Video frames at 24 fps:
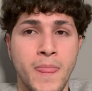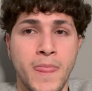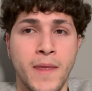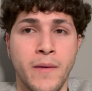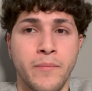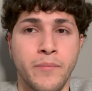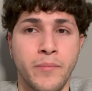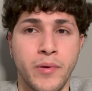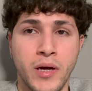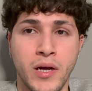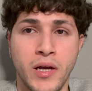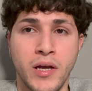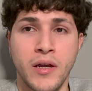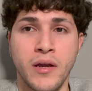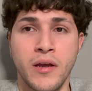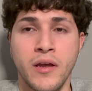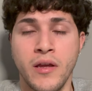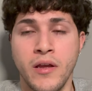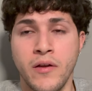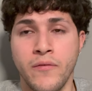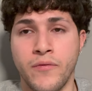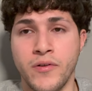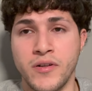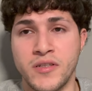But
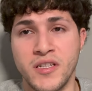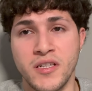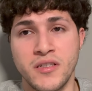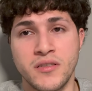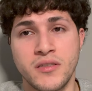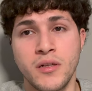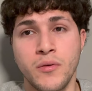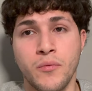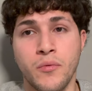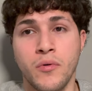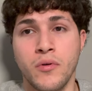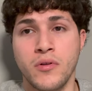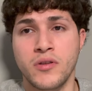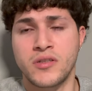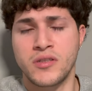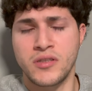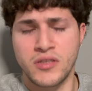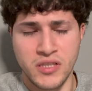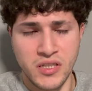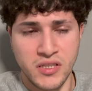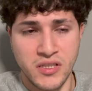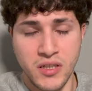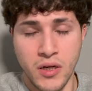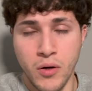for sixty
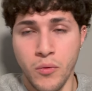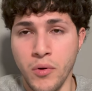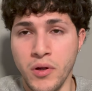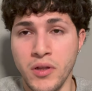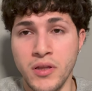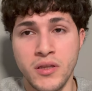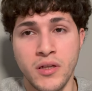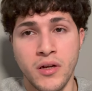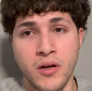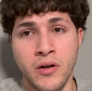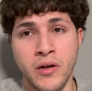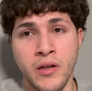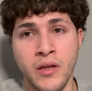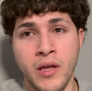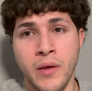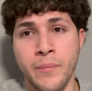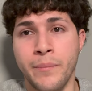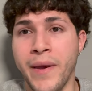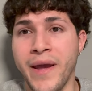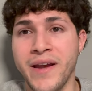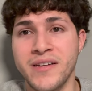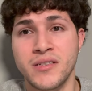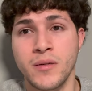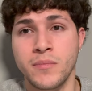to one thirty, it
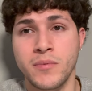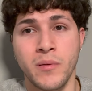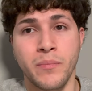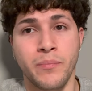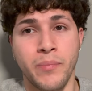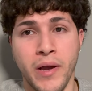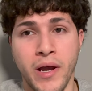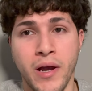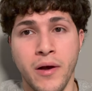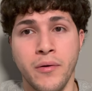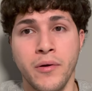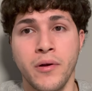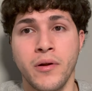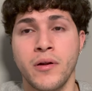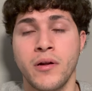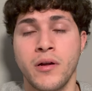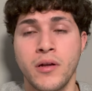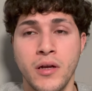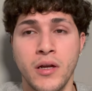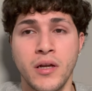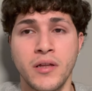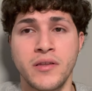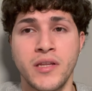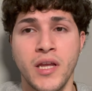backs up the power
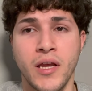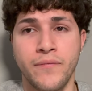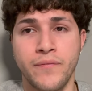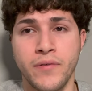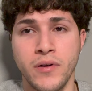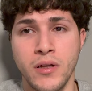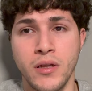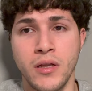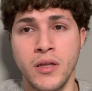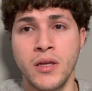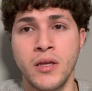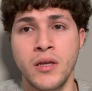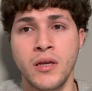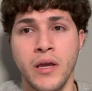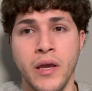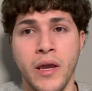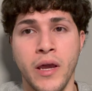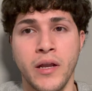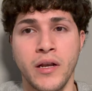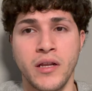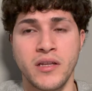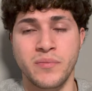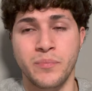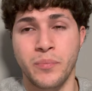uh, definitely.
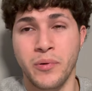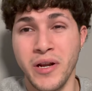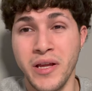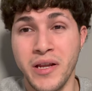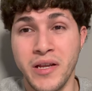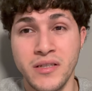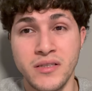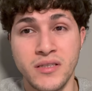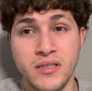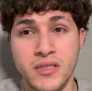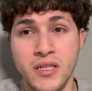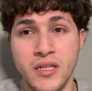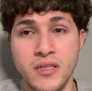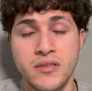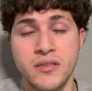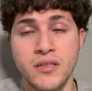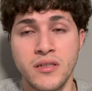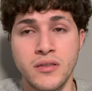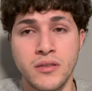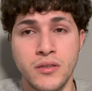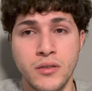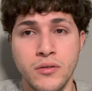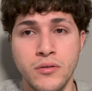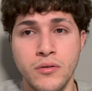And it's pretty
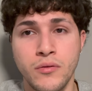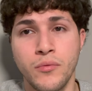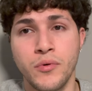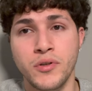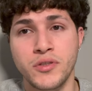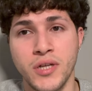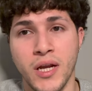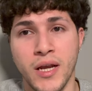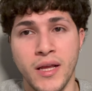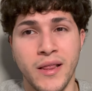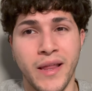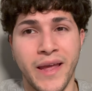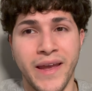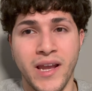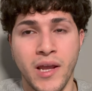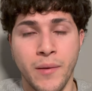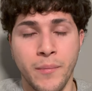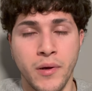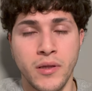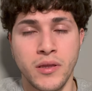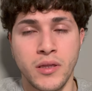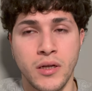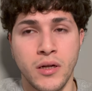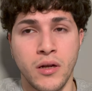consistent too, which I like
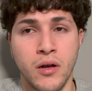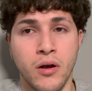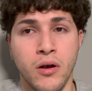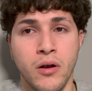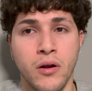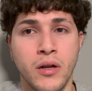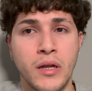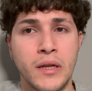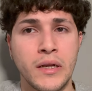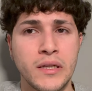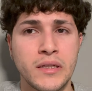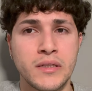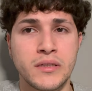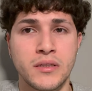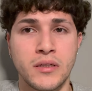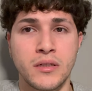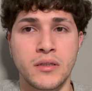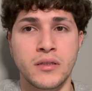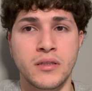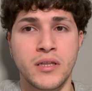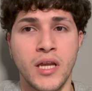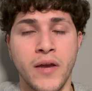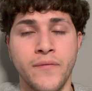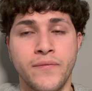about the car. It is
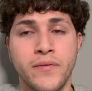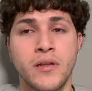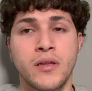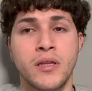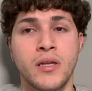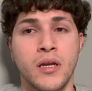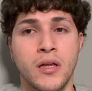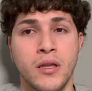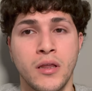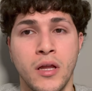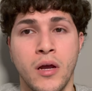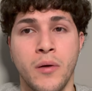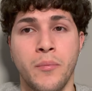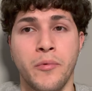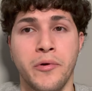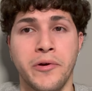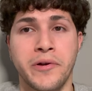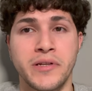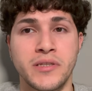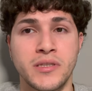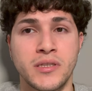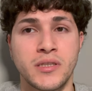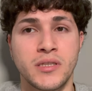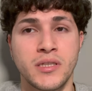definitely a lot more
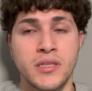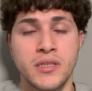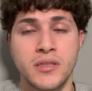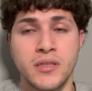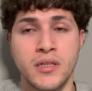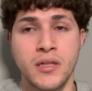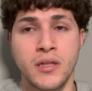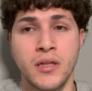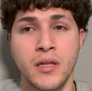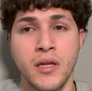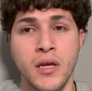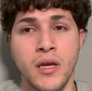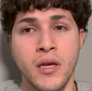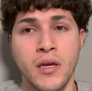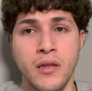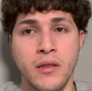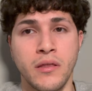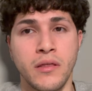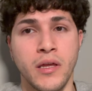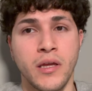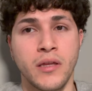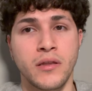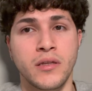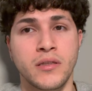consistent
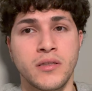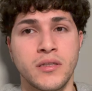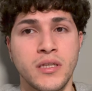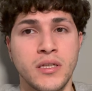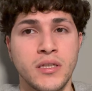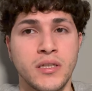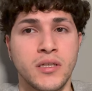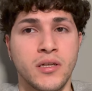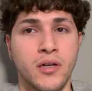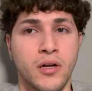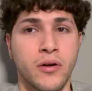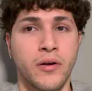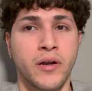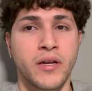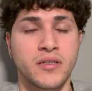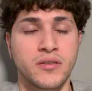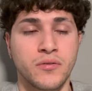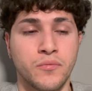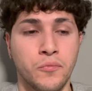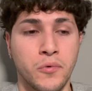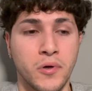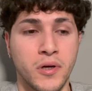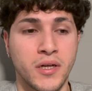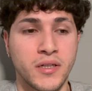than the T T R
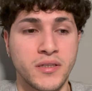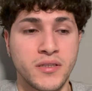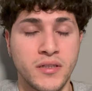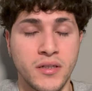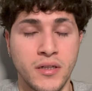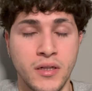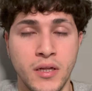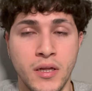S was,